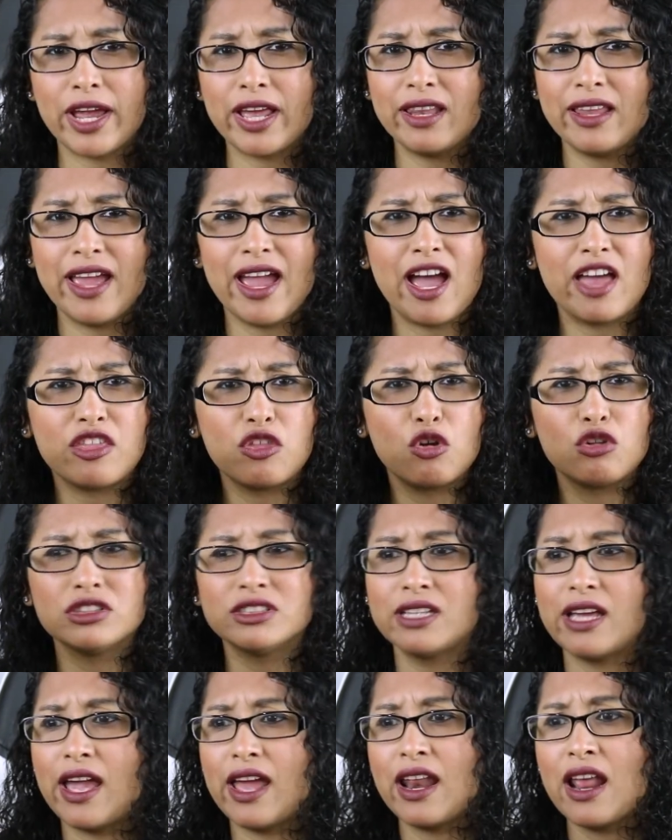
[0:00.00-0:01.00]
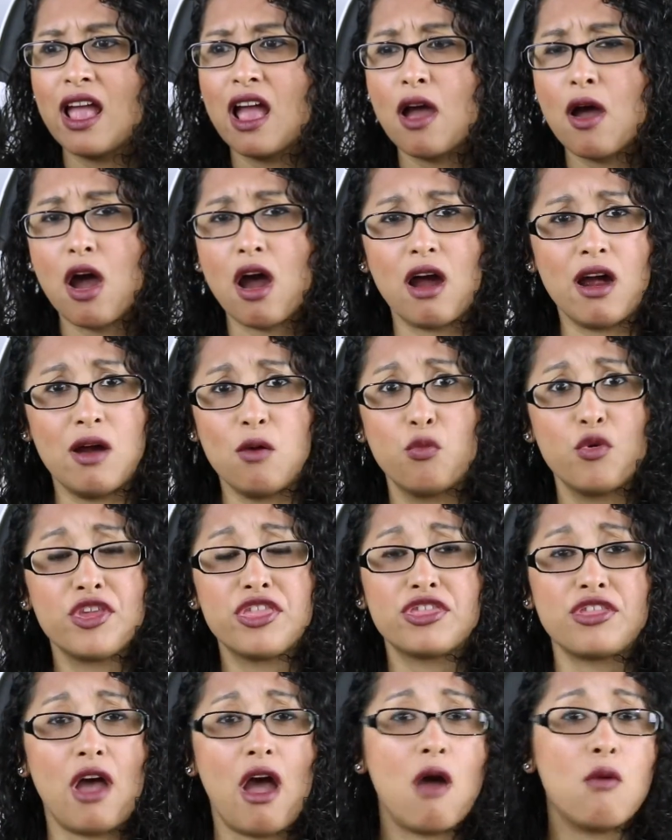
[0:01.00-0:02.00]
Leia. Those that we
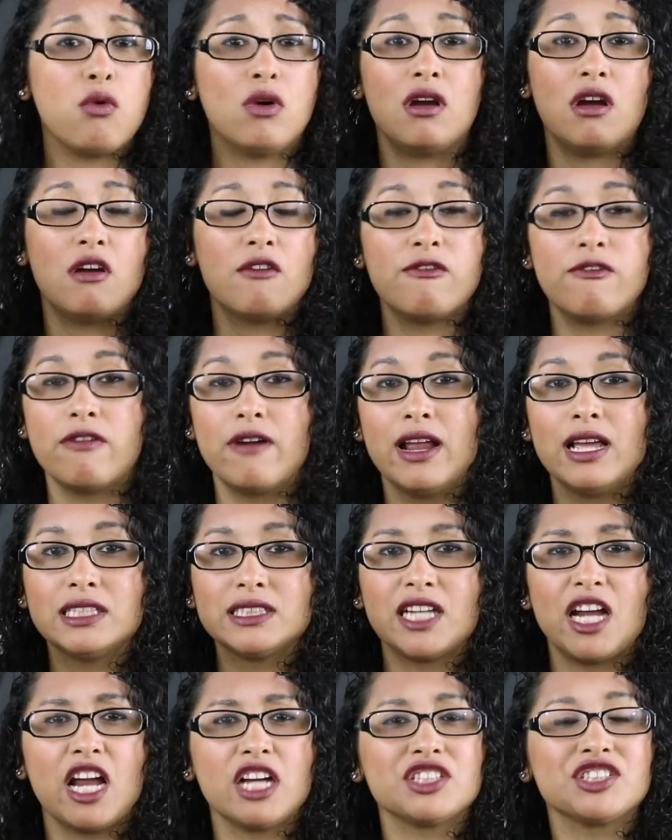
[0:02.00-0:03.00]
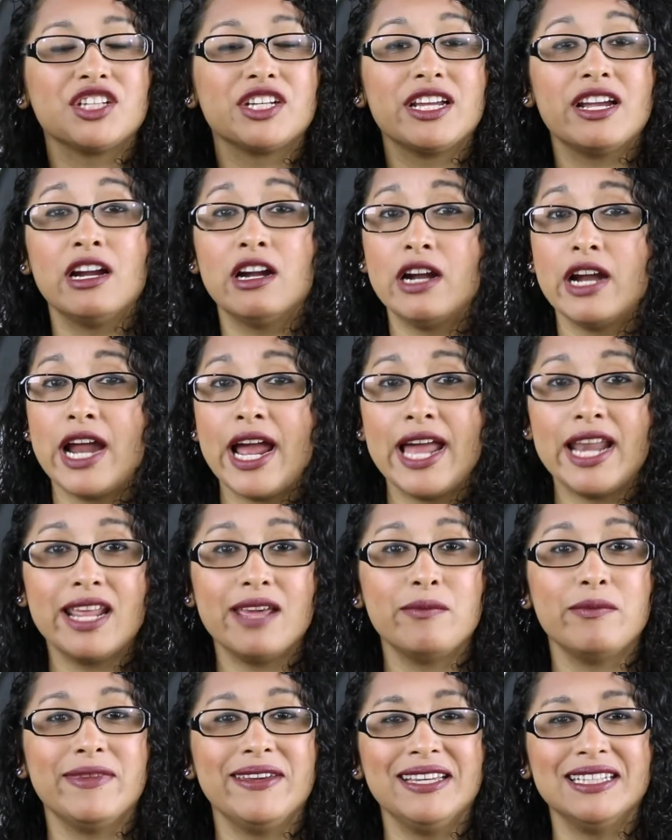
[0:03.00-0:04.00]
thought were her friends are actually her
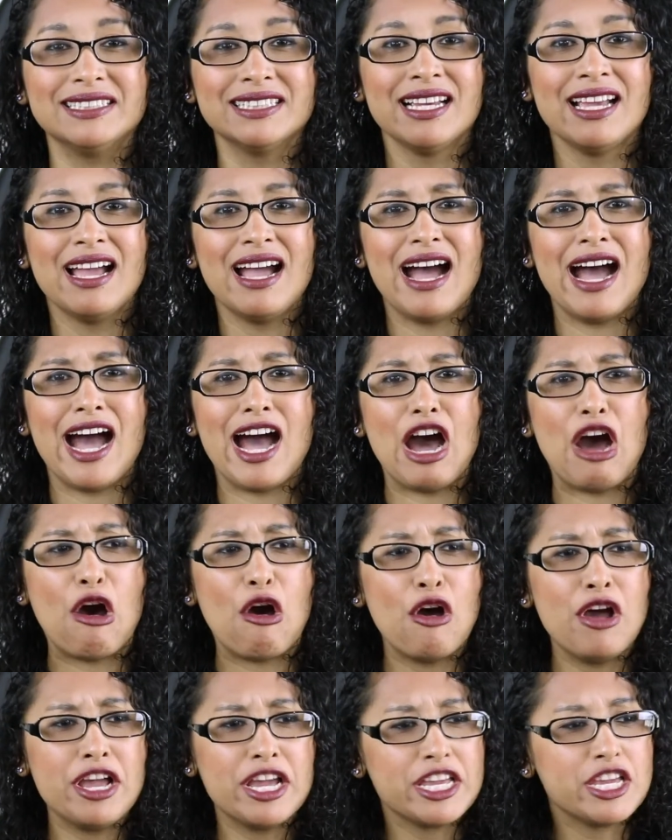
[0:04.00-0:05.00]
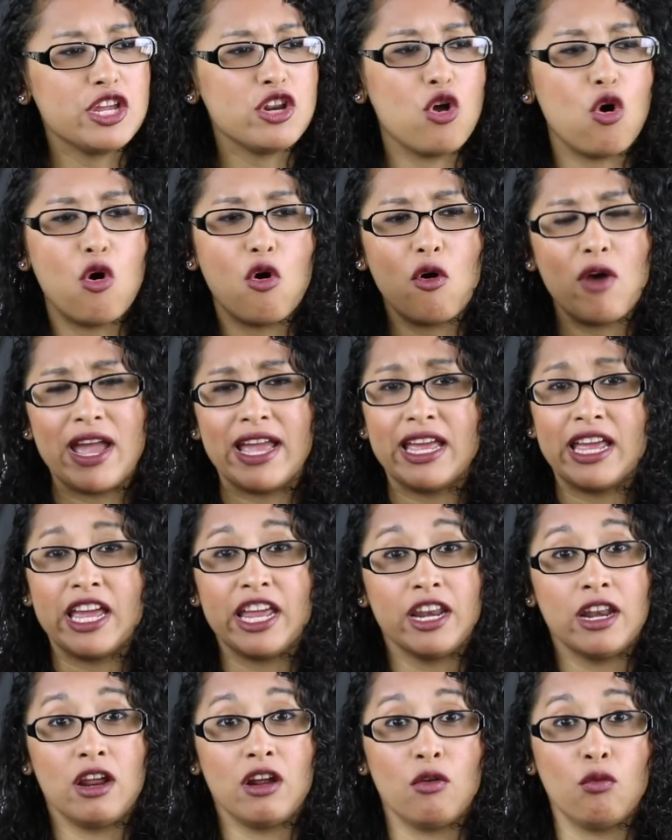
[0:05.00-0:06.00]
enemies. How,
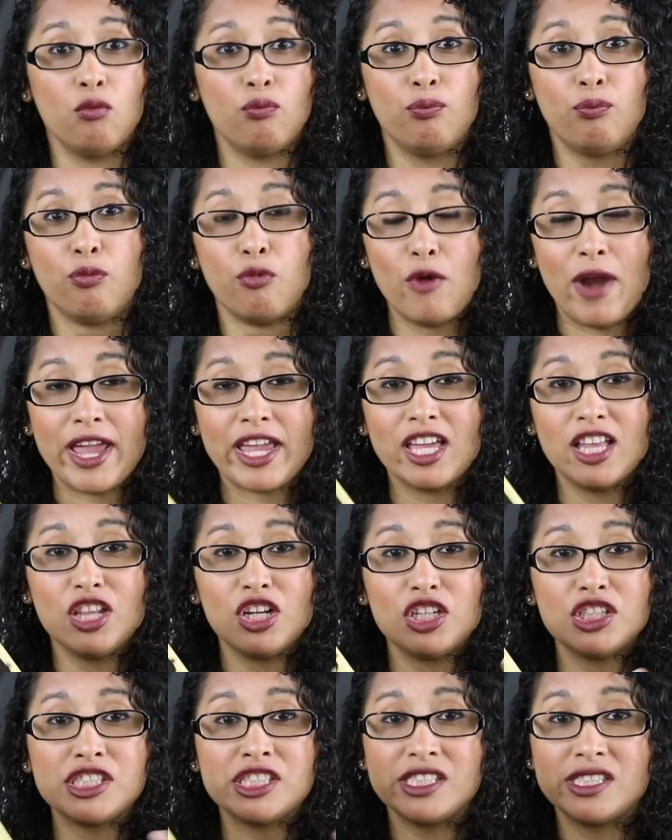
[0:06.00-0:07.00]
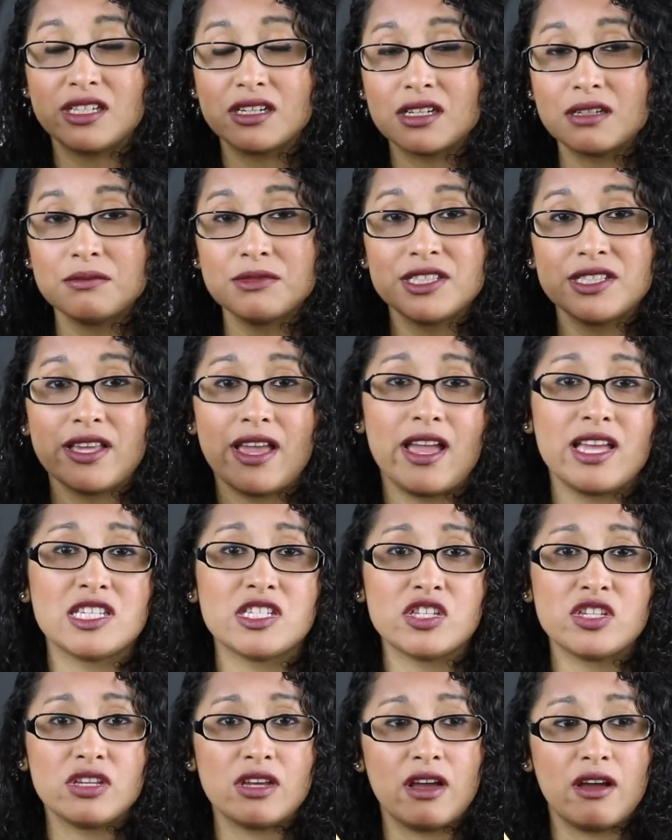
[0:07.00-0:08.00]
in a regular
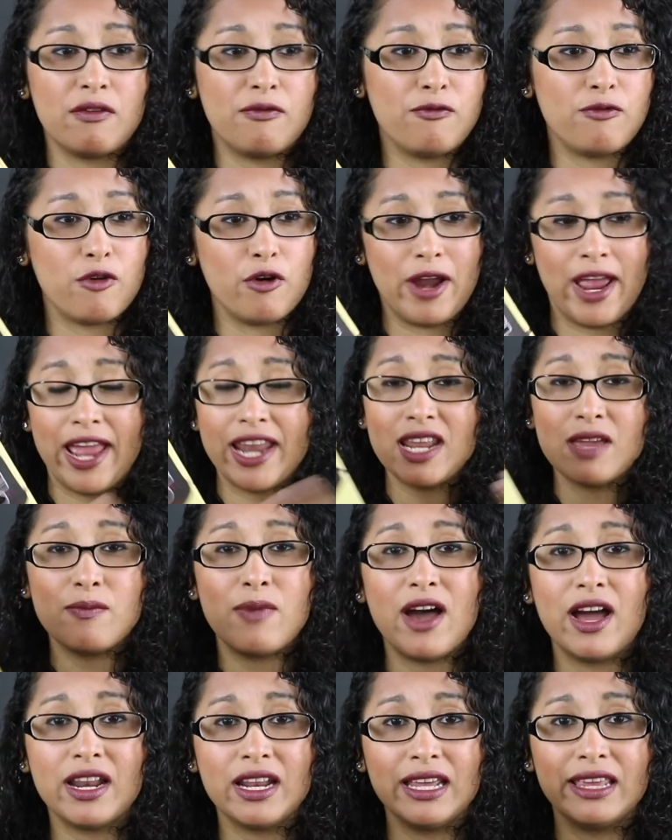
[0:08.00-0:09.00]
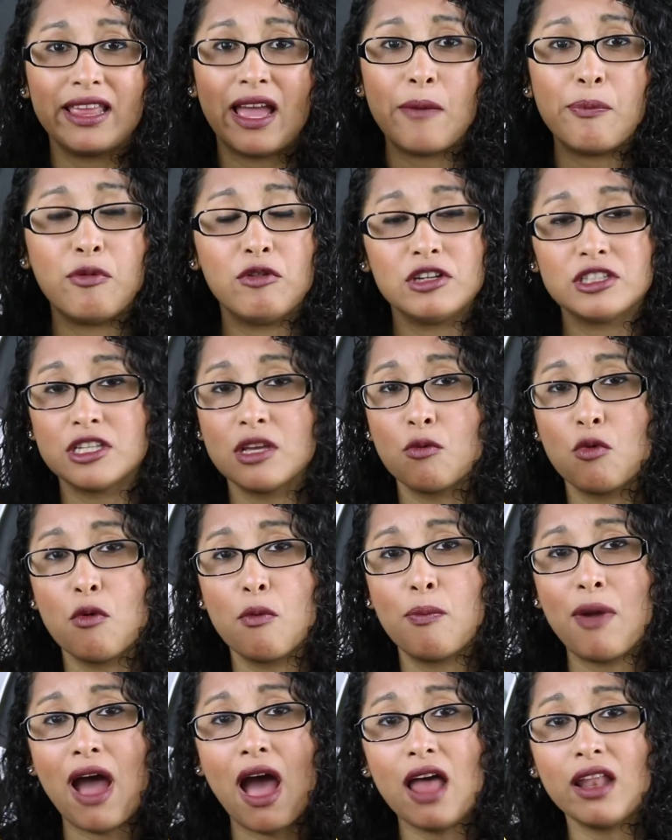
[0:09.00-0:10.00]
circumstance for anybody, that person
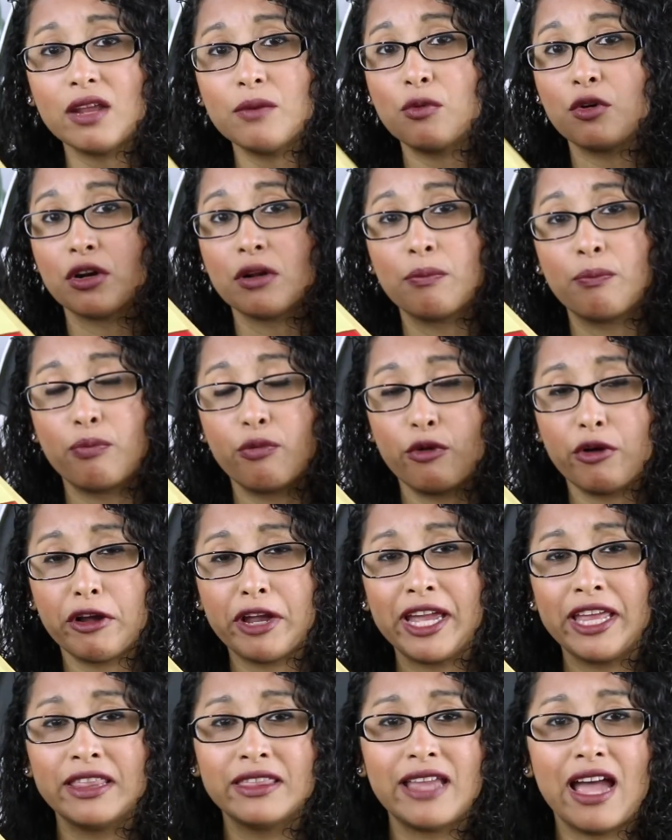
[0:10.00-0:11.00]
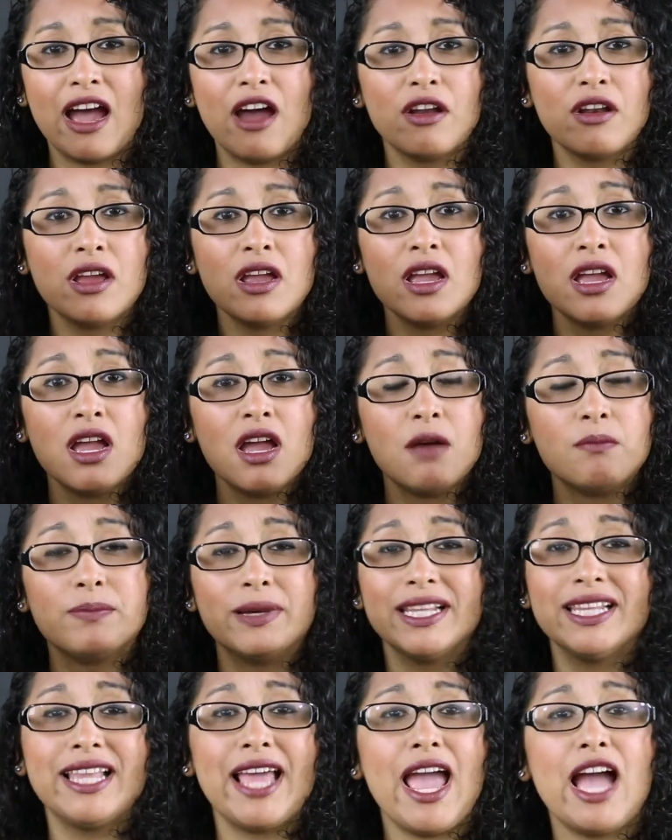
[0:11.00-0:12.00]
would have broken down.
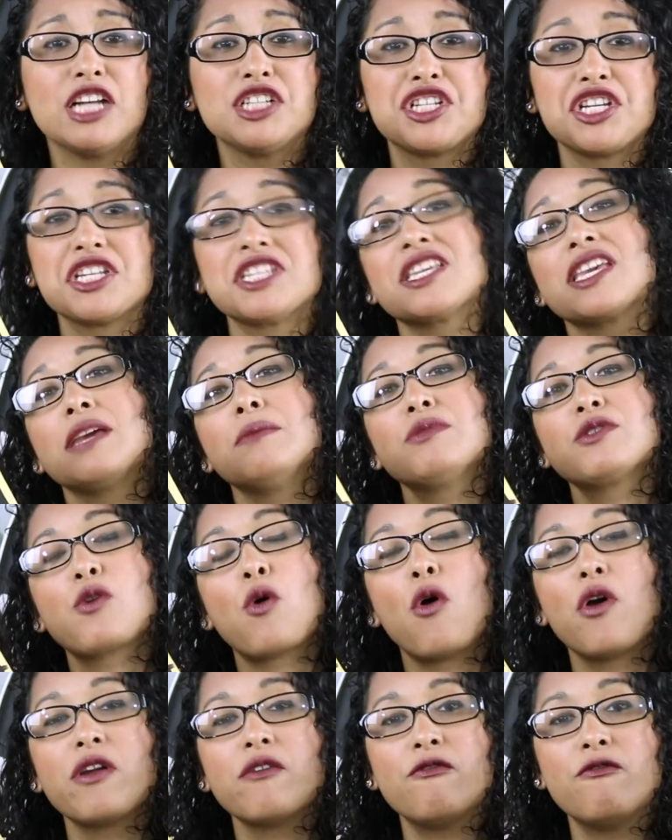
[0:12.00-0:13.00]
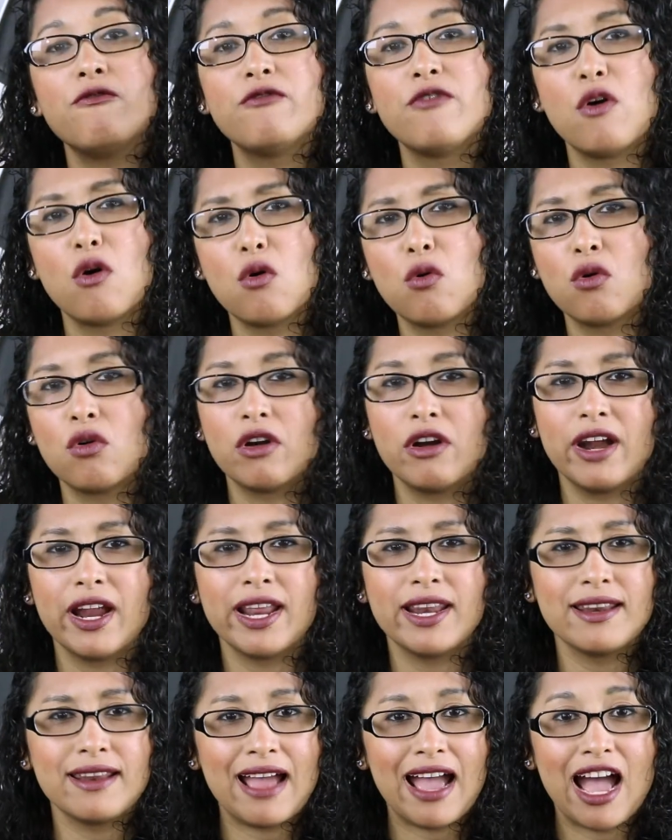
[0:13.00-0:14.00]
But Leia just keeps going forward,
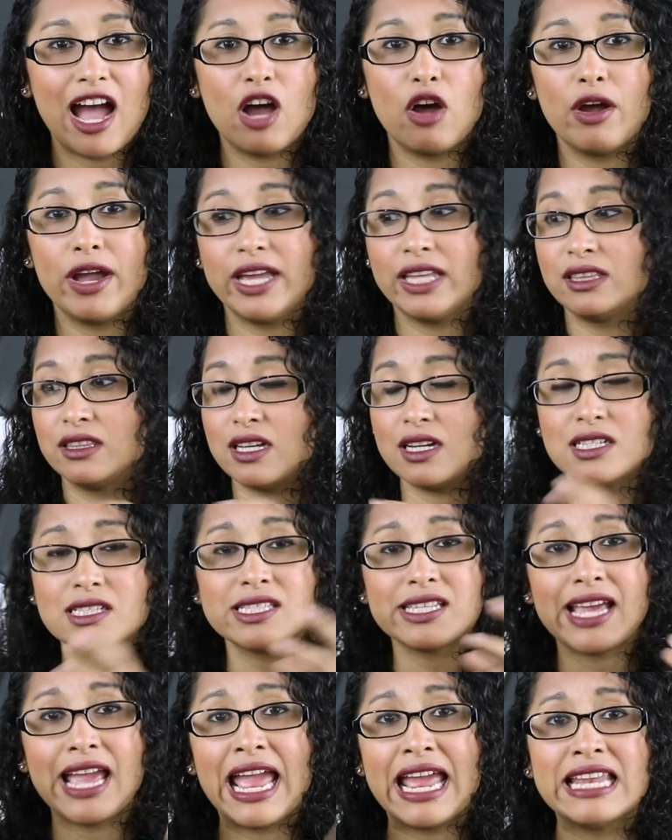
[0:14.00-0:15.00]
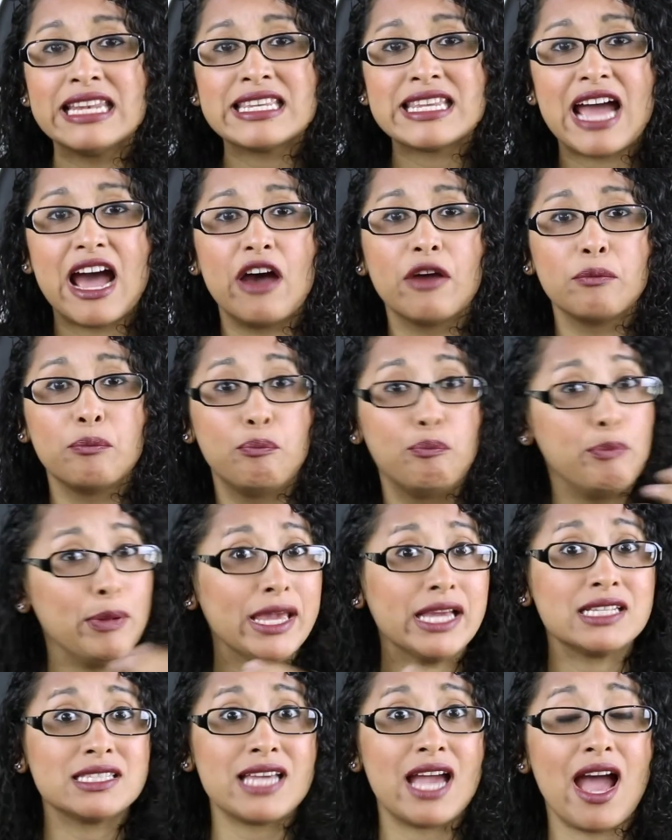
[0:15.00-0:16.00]
and how it does hint out
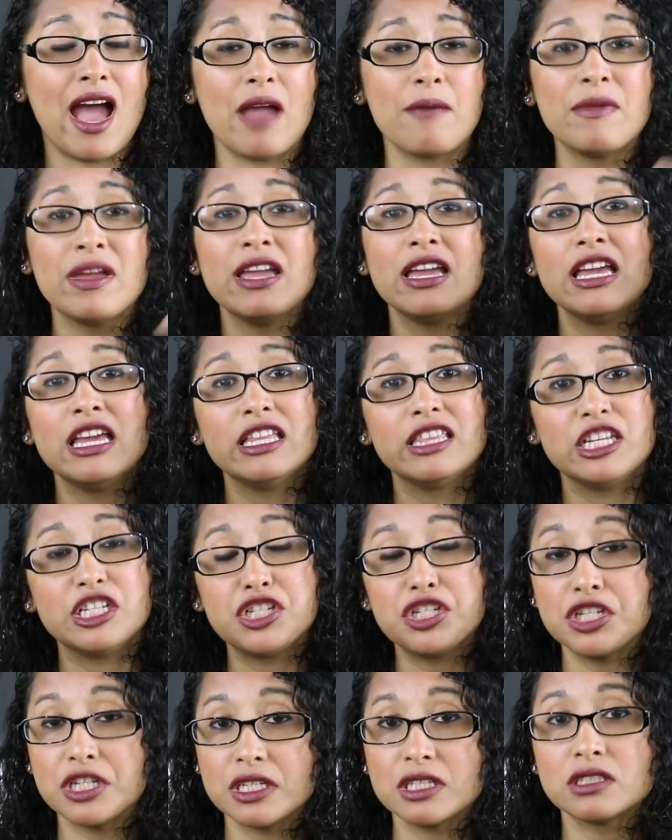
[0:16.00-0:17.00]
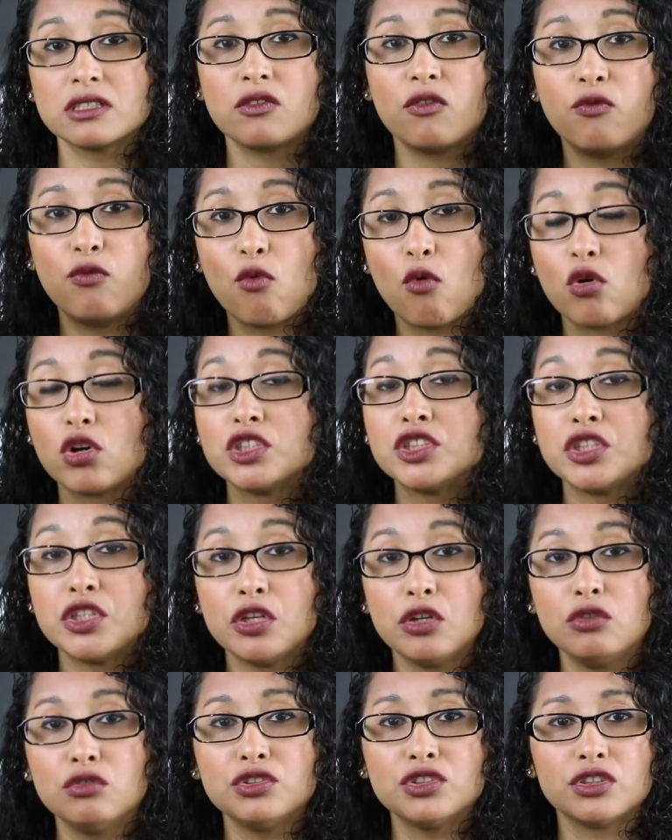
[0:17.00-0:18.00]
big time that she's a Force
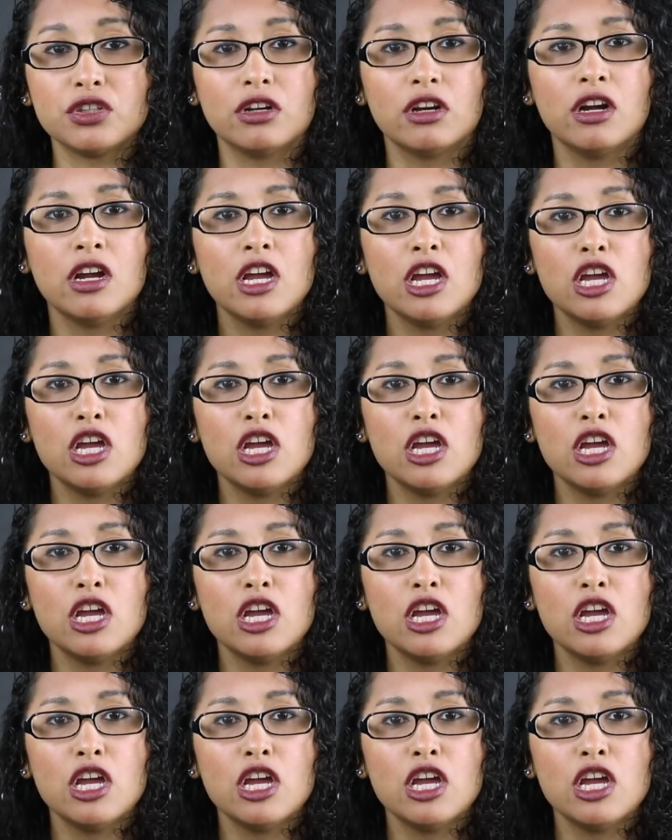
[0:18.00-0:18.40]
user.